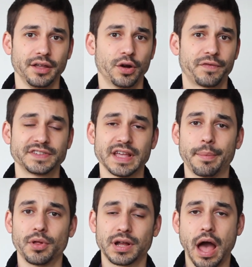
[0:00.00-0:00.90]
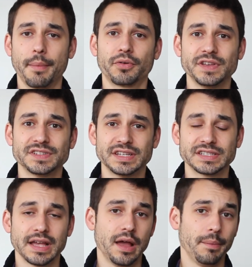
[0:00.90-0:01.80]
You know, for example, a common reason
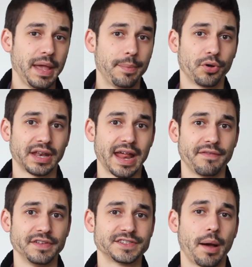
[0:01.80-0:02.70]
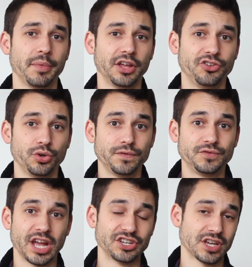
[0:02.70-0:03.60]
is people can have insomnia due to
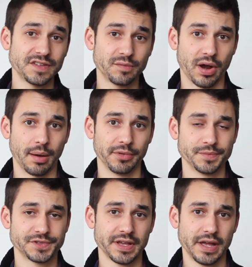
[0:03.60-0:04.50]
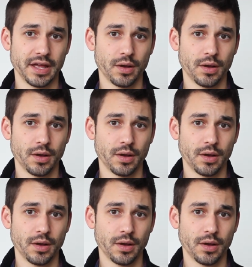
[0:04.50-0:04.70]
digestive problems.